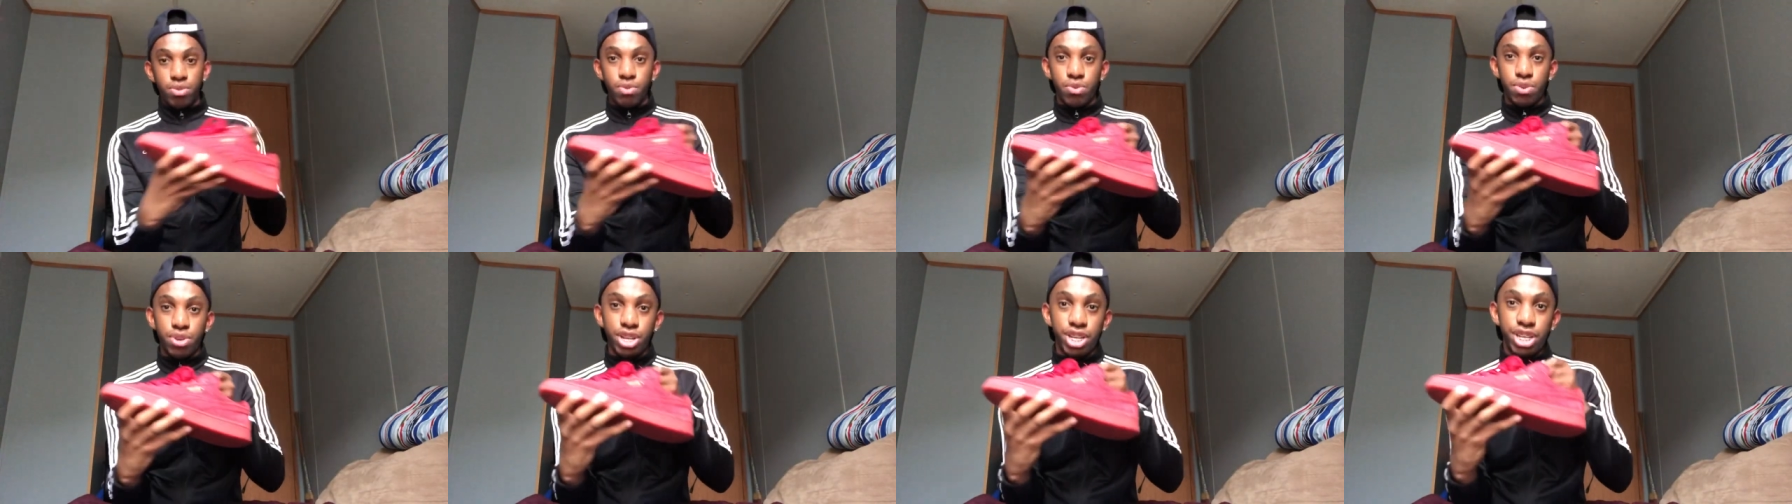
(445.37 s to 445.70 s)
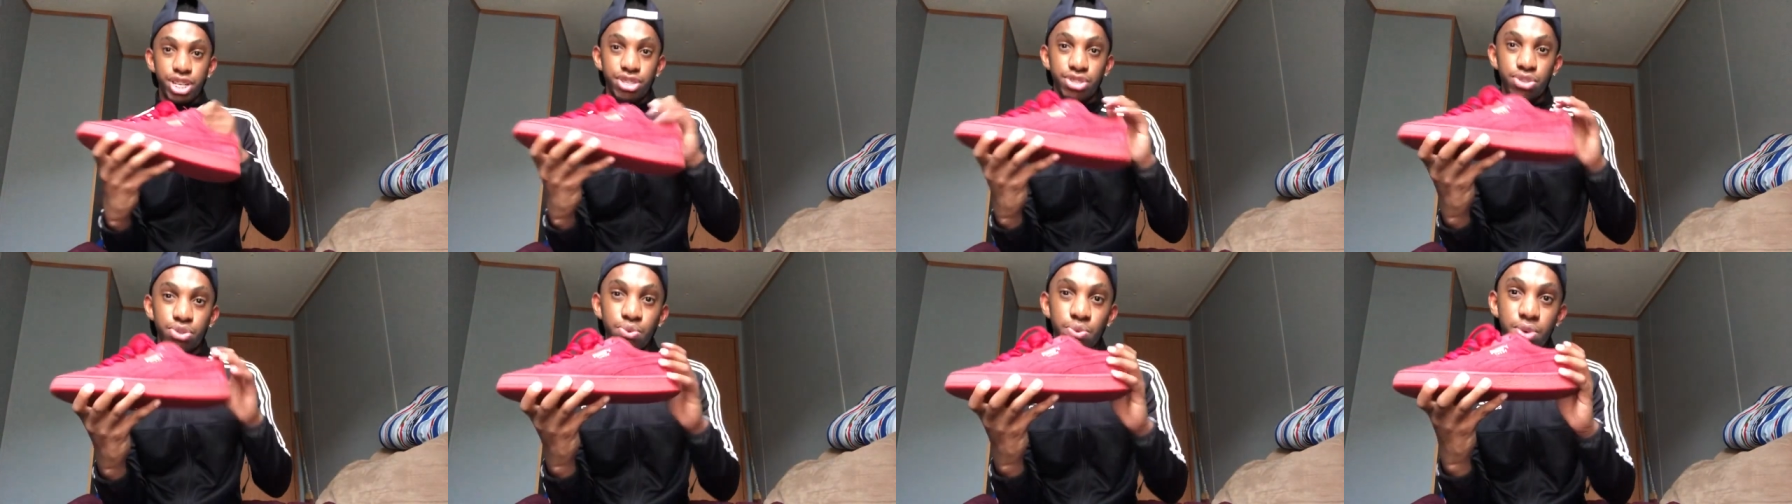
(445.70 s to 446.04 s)

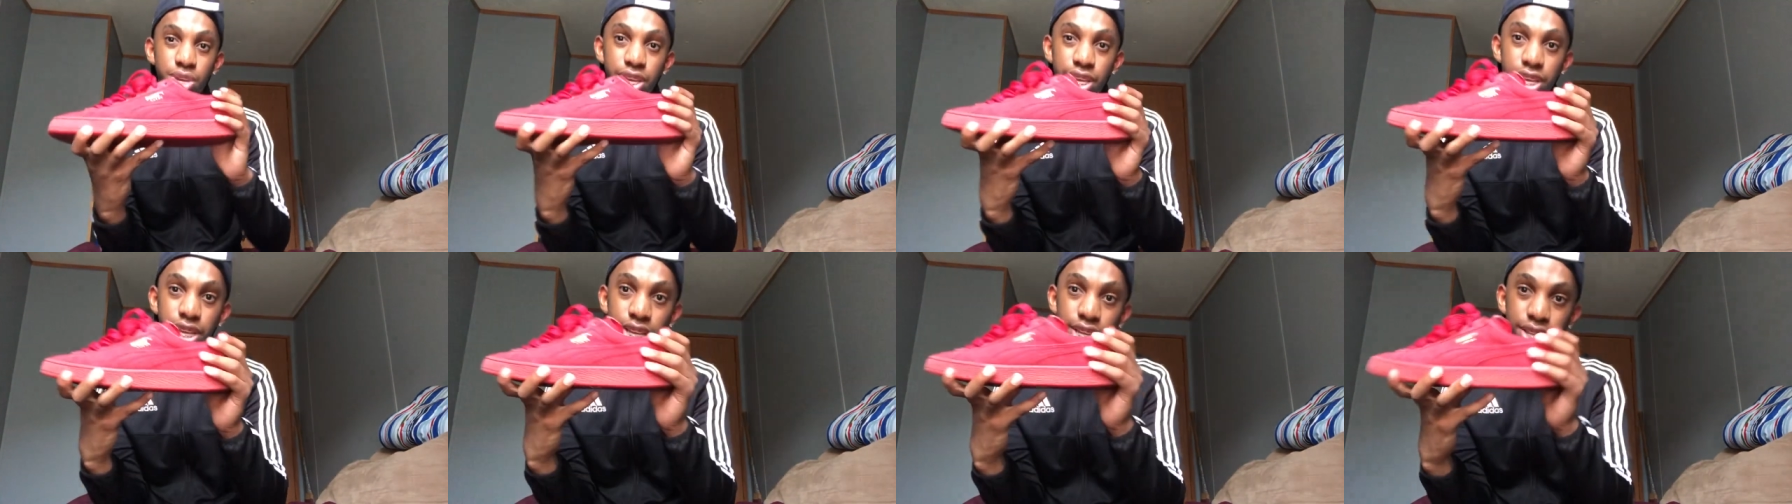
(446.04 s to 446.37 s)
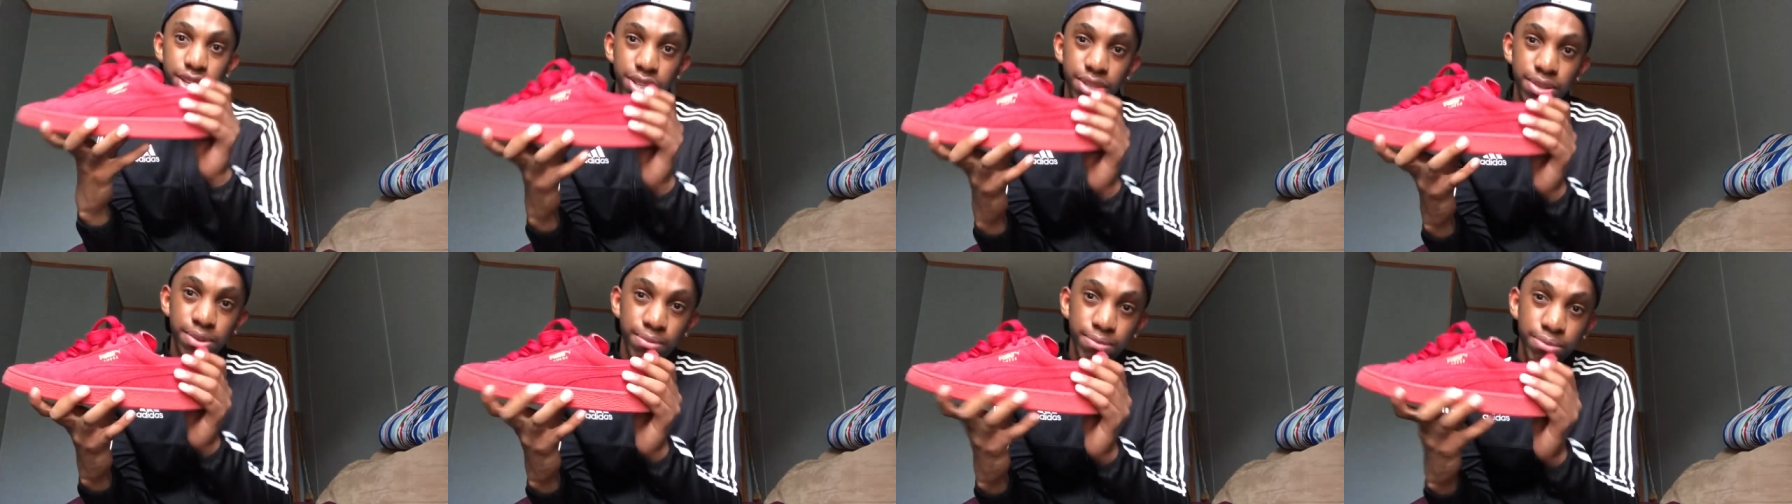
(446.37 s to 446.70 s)
red
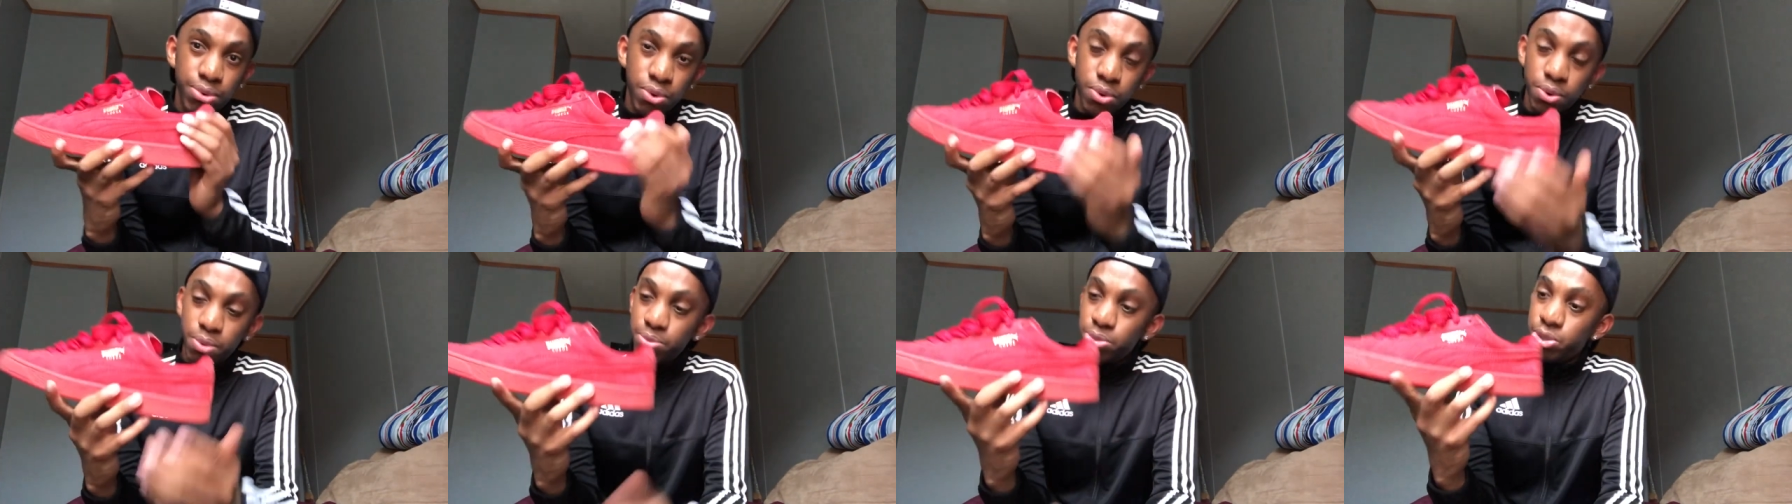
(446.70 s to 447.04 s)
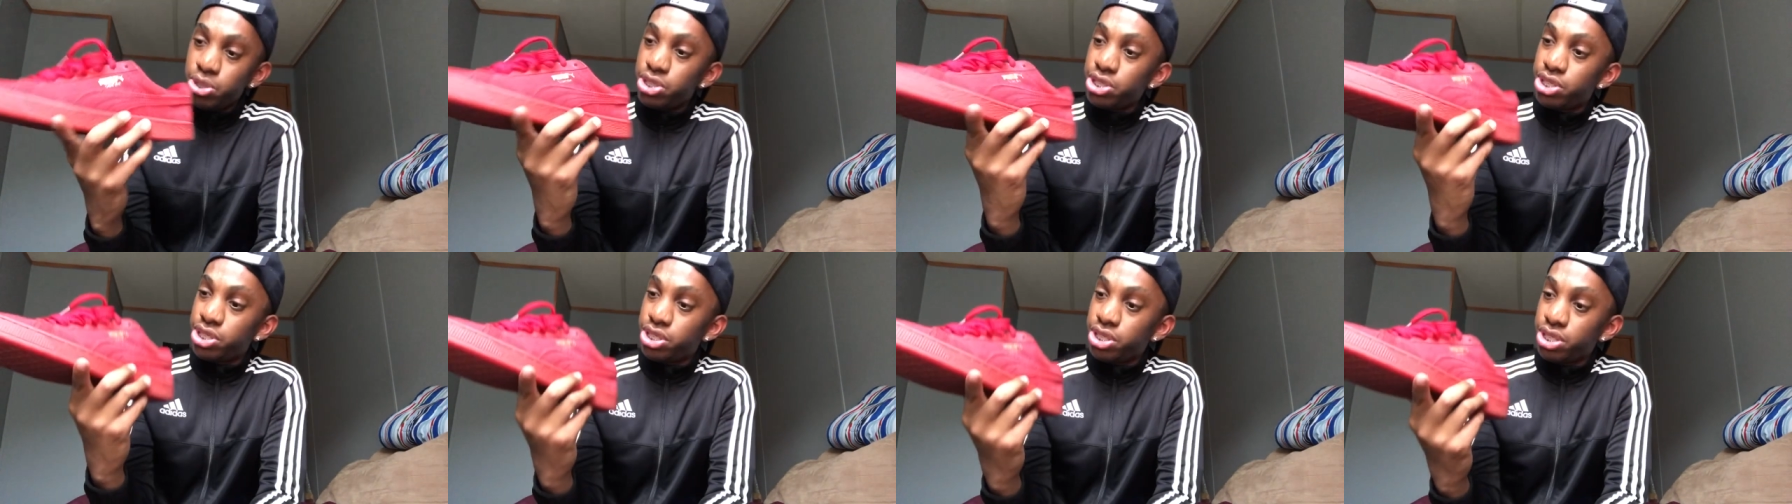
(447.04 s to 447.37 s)
suede
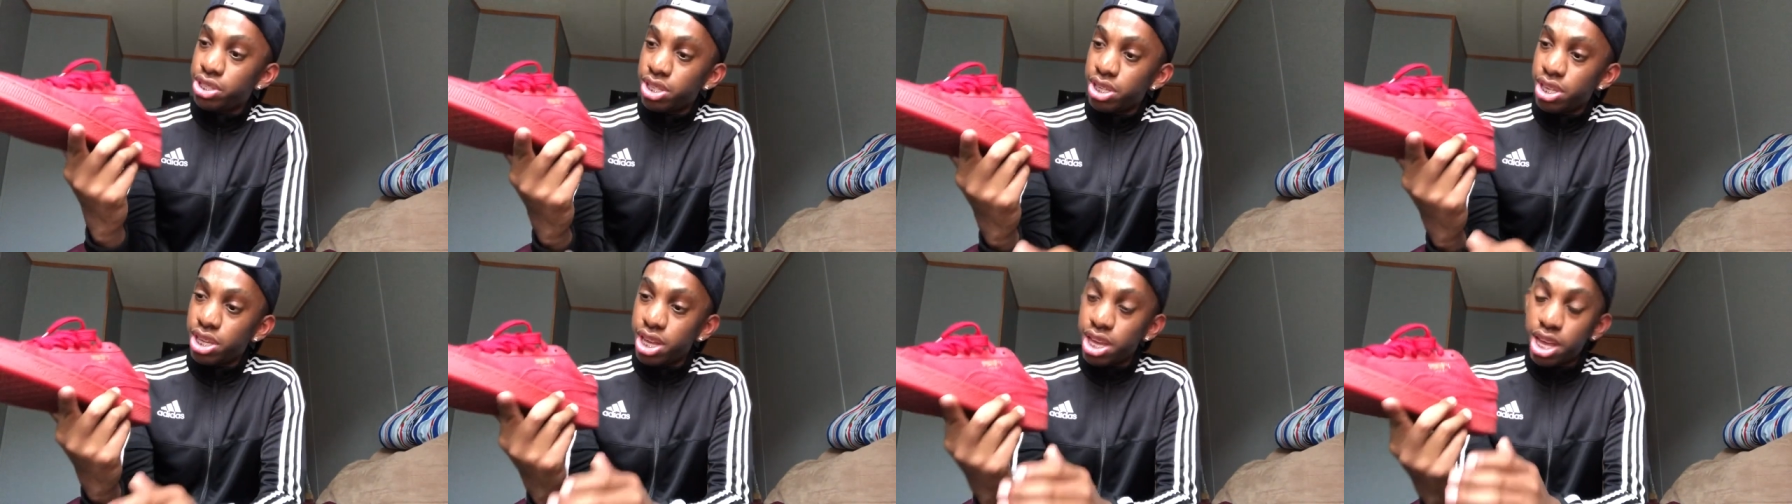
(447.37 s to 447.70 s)
Pumas.